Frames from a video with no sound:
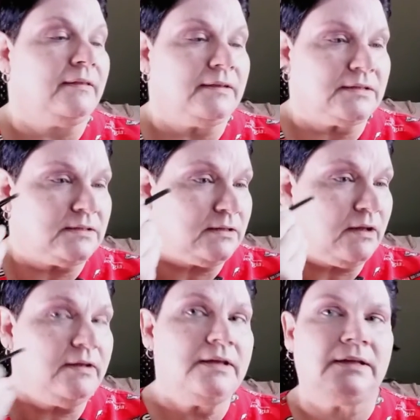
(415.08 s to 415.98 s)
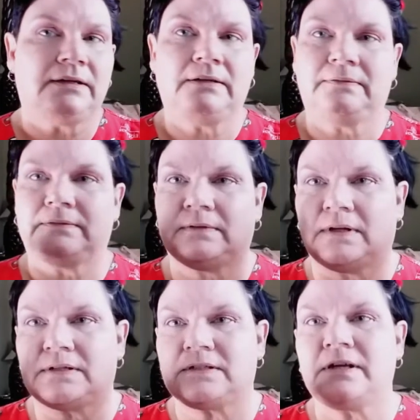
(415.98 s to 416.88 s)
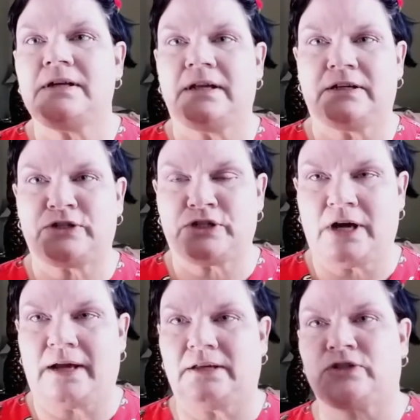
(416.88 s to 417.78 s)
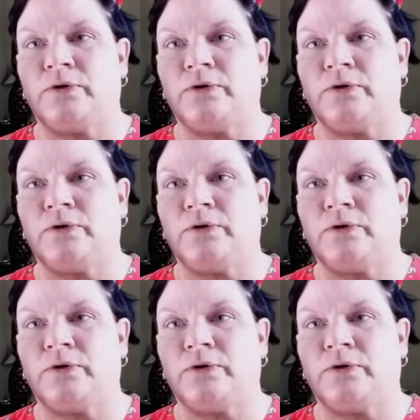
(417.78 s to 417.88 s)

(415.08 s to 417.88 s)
the sun, the sun has changed.